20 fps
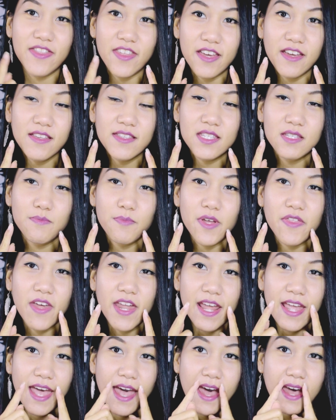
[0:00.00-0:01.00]
this, but
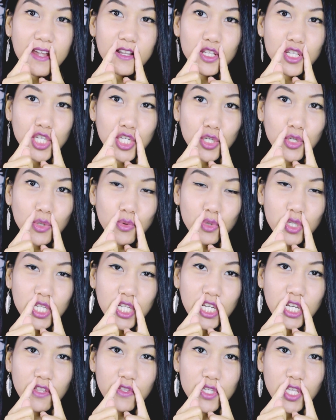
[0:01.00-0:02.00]
then I had two
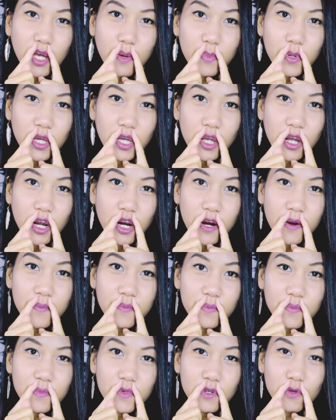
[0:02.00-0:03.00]
teeth up here,
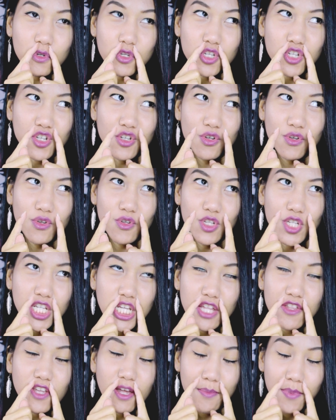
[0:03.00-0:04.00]
two, two
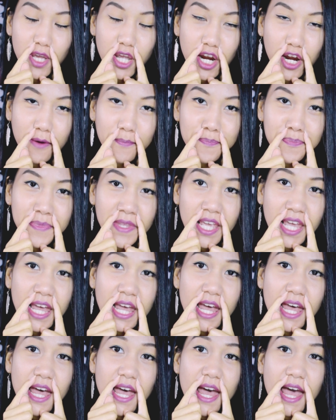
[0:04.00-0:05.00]
teeth up here,
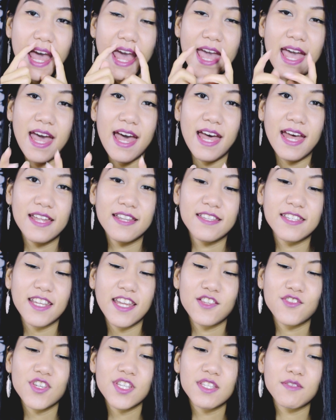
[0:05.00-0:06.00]
and
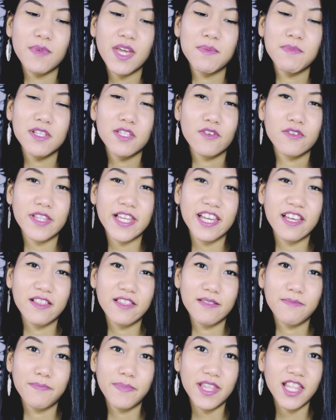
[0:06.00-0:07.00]
it just made me look like a
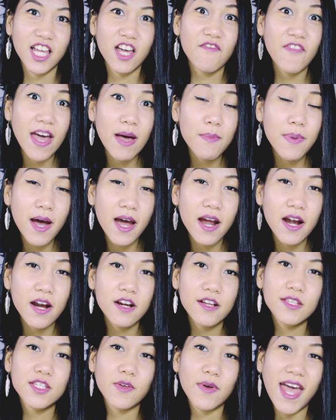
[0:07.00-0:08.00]
bit like a
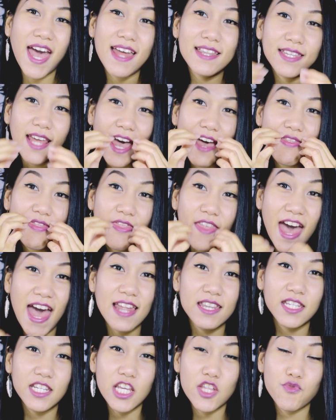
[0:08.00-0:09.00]
vampire, so I had to have
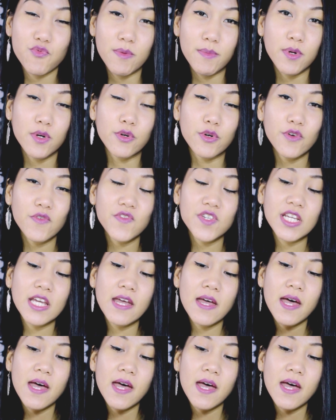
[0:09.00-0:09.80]
that teeth removed.